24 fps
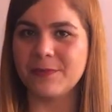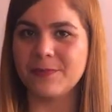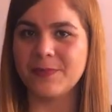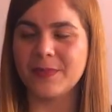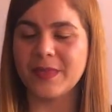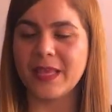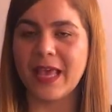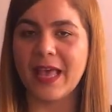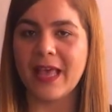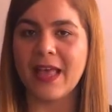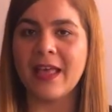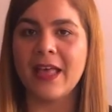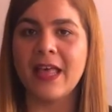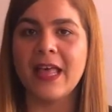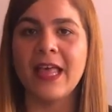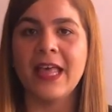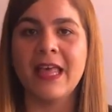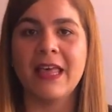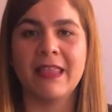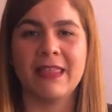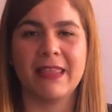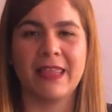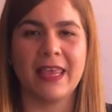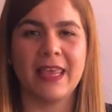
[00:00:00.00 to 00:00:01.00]
Yeah,
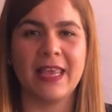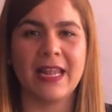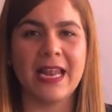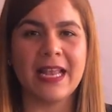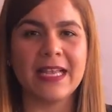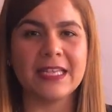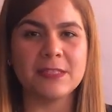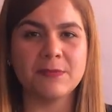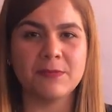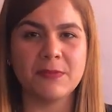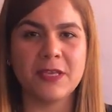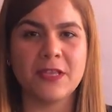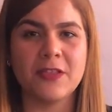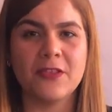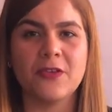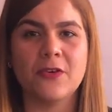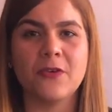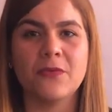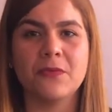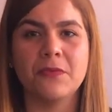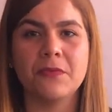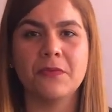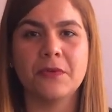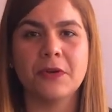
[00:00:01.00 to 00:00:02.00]
the last
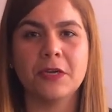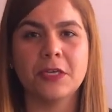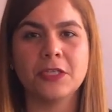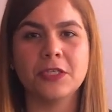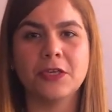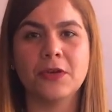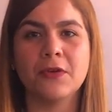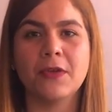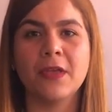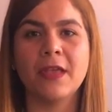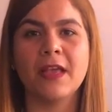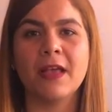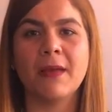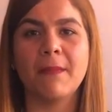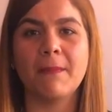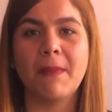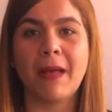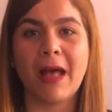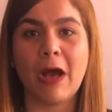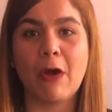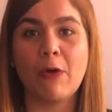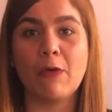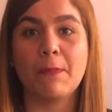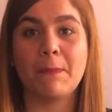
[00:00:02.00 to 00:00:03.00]
video we were talking
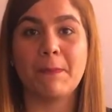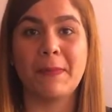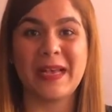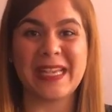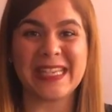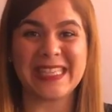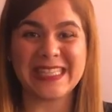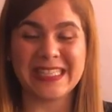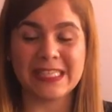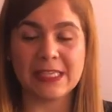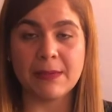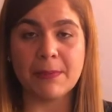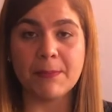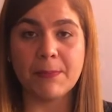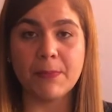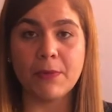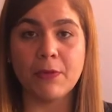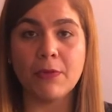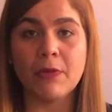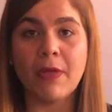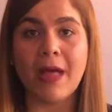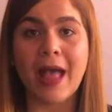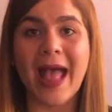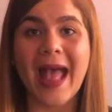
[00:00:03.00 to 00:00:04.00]
about past
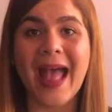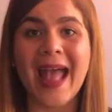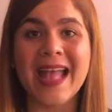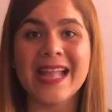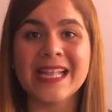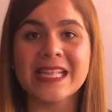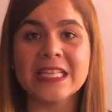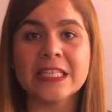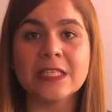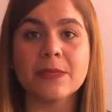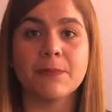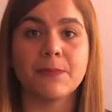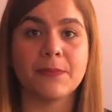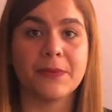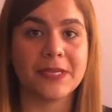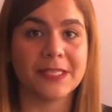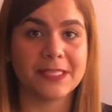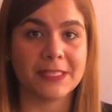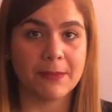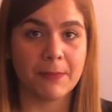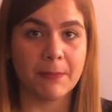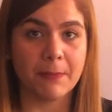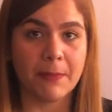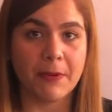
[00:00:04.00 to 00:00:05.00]
simple and
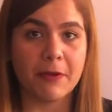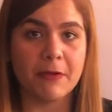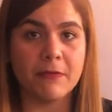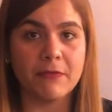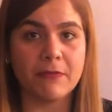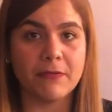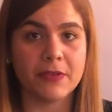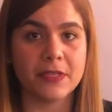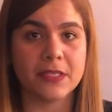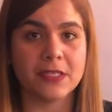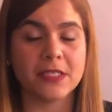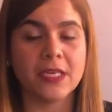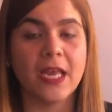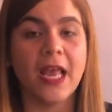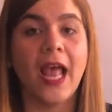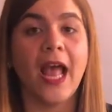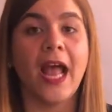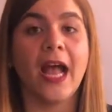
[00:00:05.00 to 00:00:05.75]
present perfect,